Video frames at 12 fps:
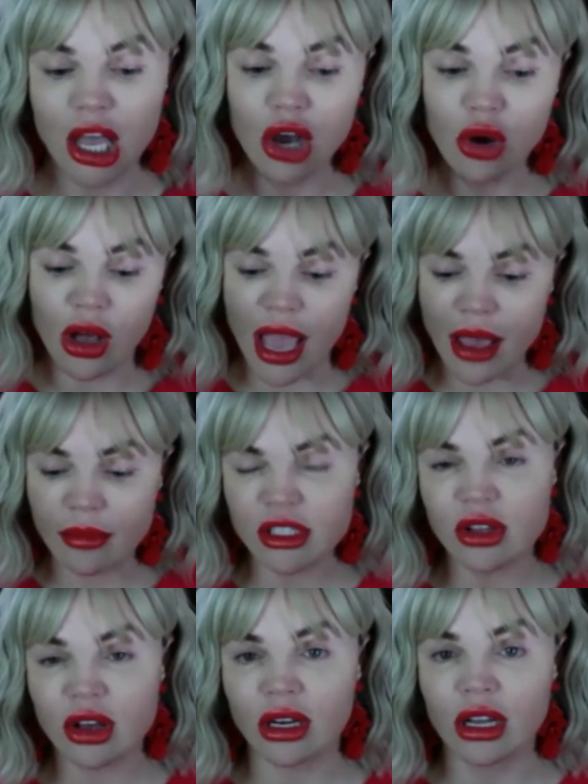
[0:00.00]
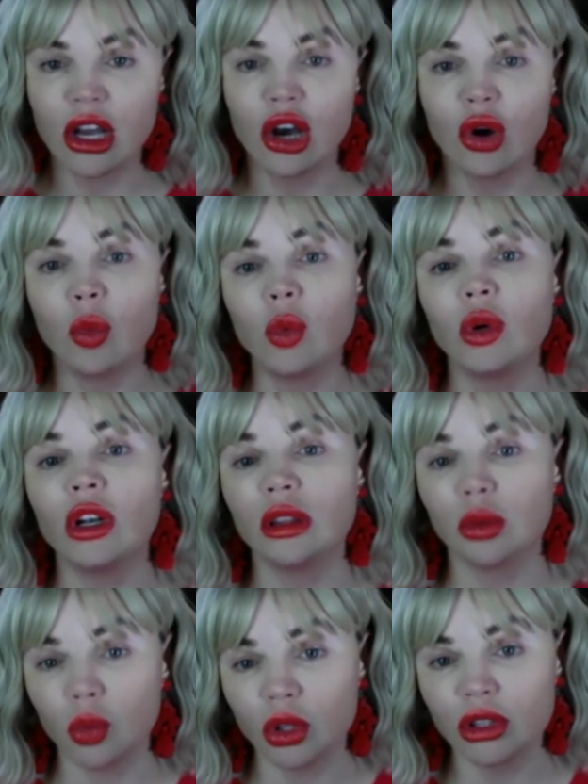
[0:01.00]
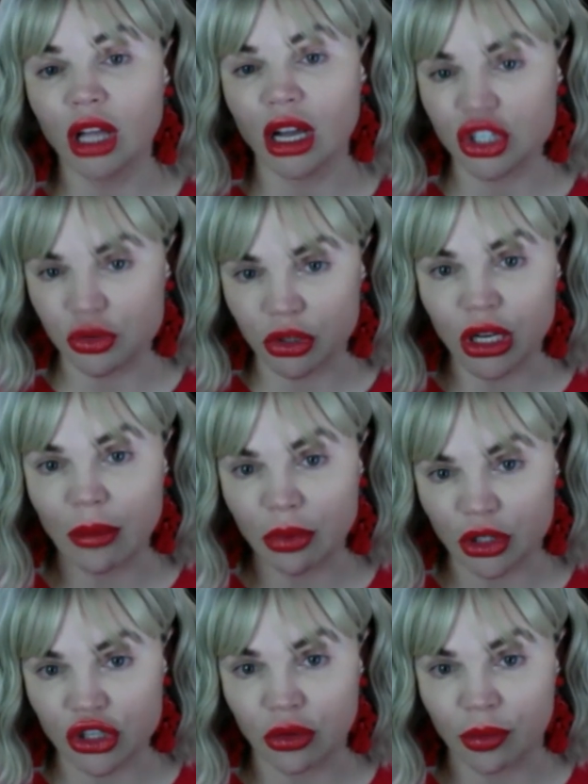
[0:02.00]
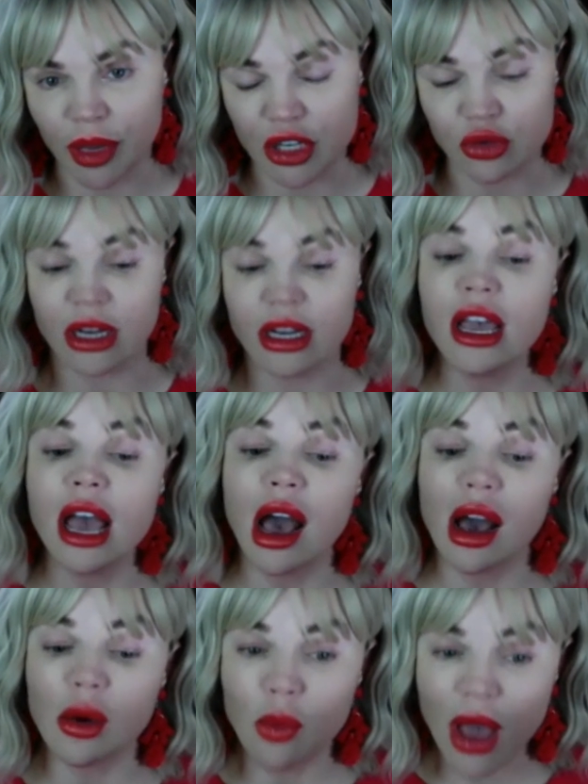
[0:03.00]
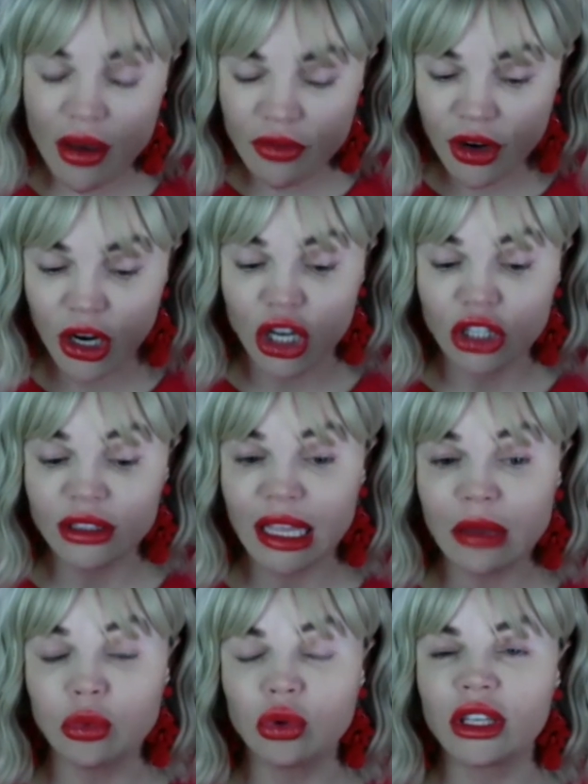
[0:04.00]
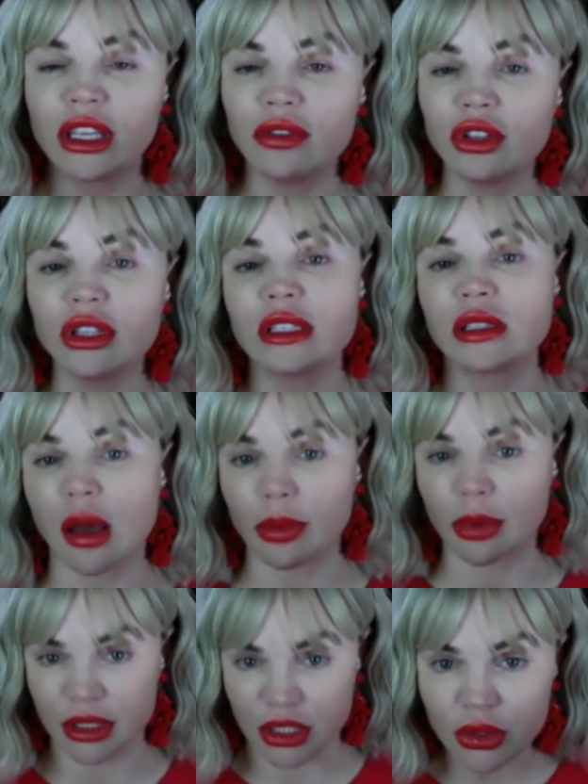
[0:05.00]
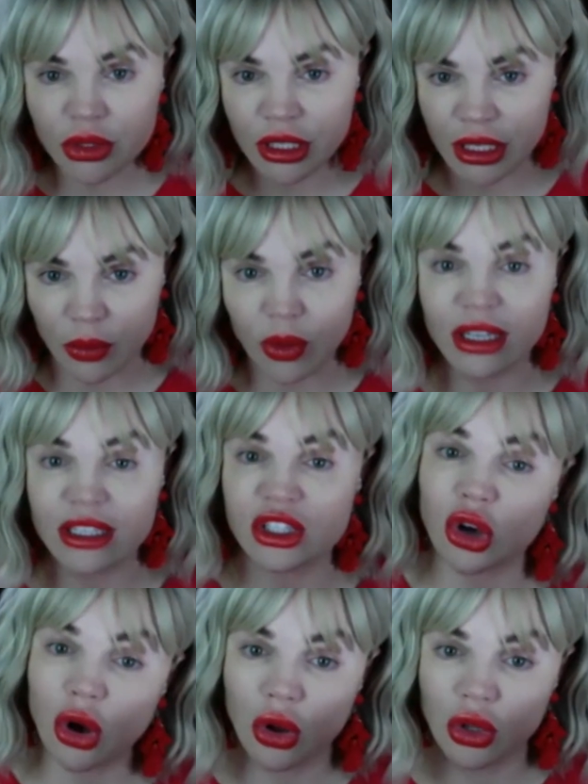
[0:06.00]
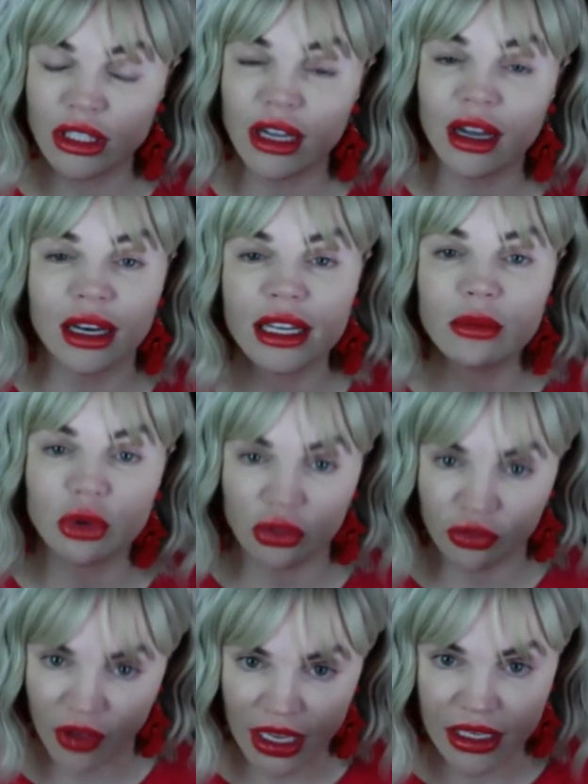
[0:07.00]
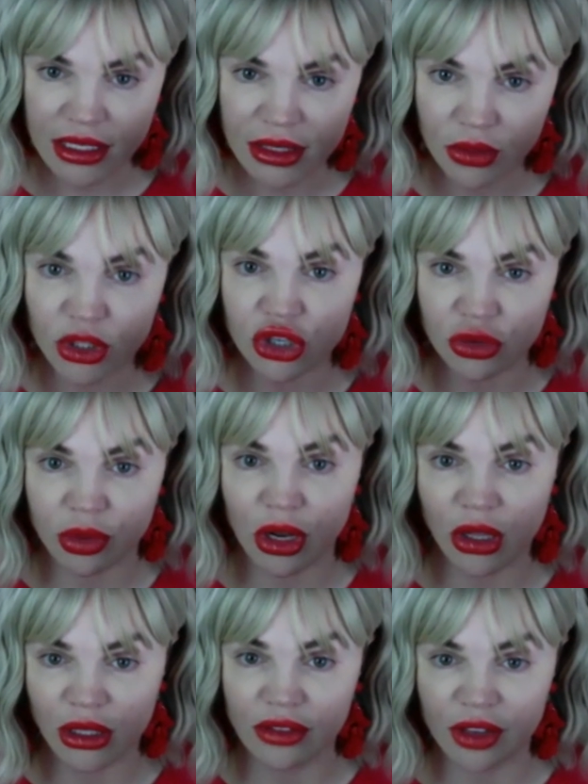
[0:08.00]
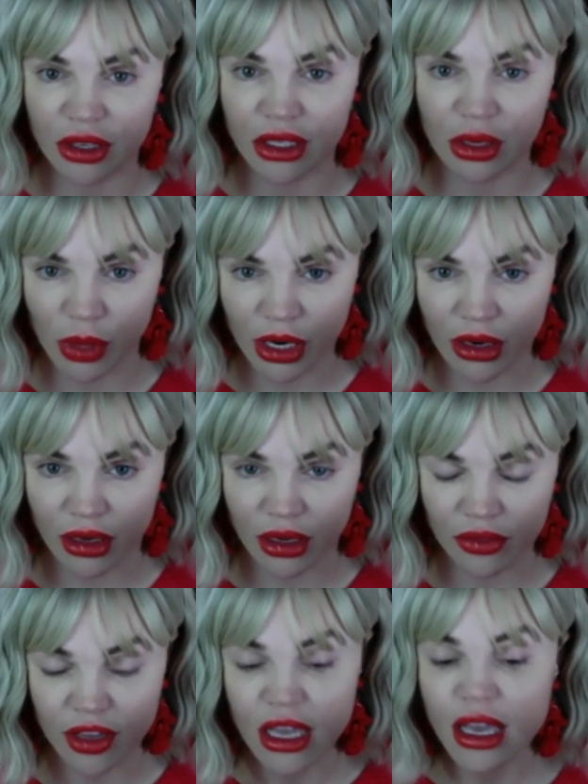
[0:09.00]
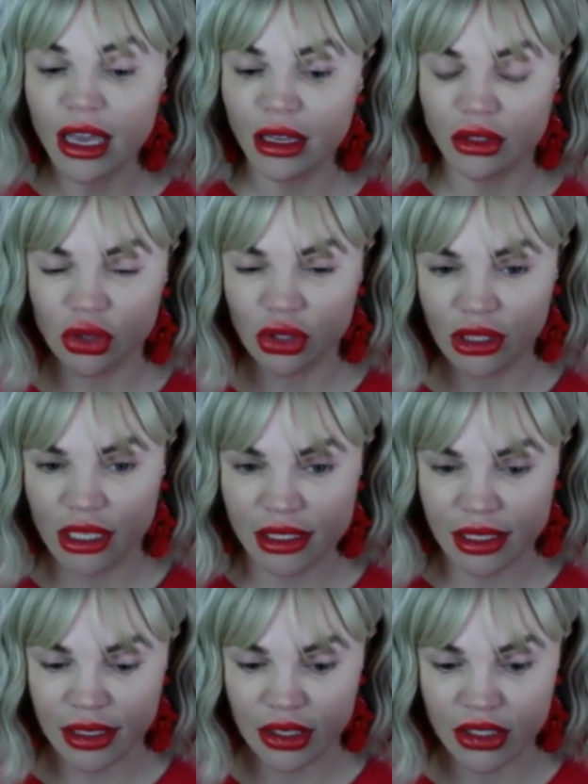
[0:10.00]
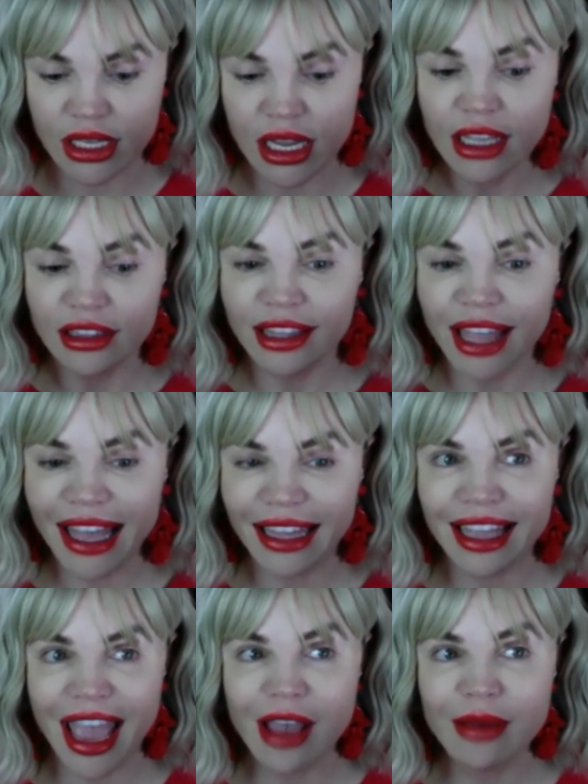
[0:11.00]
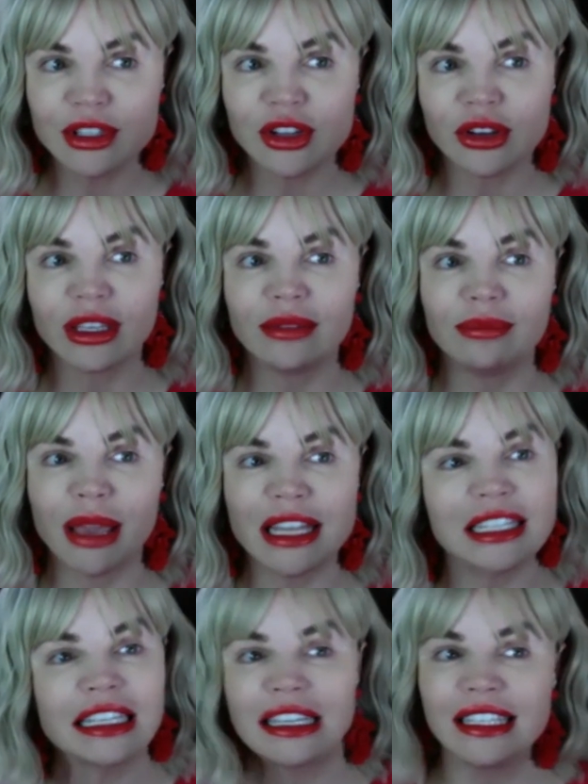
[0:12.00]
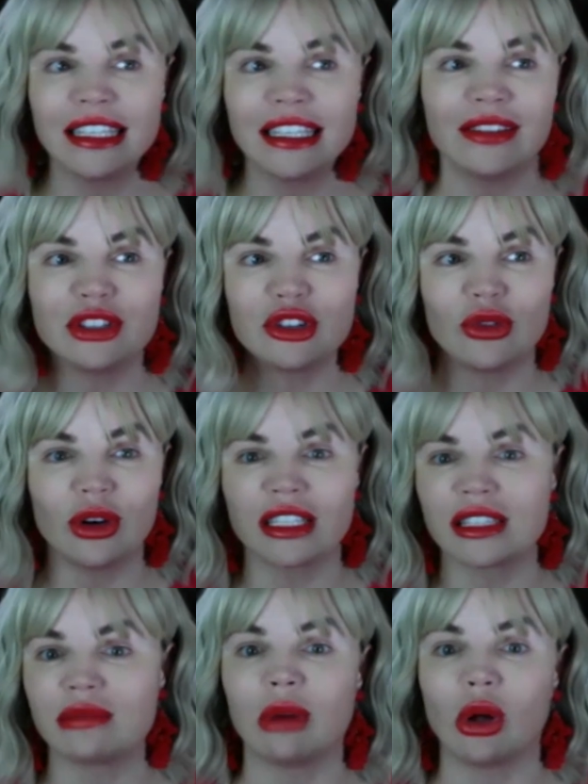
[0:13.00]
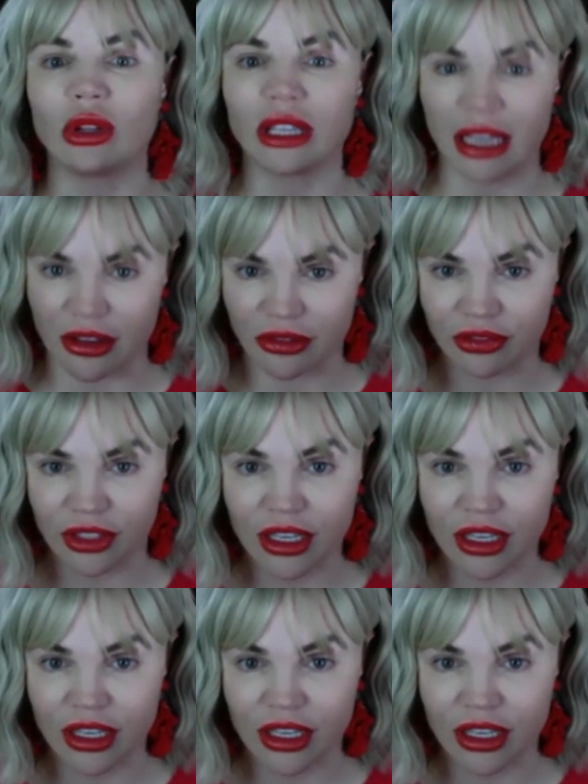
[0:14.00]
Well, Amazon will not put you on page one. However, they will give you this opportunity, what it's called the honeymoon phase, which you're probably very aware of in your listeners, that Amazon basically gives you a small gift.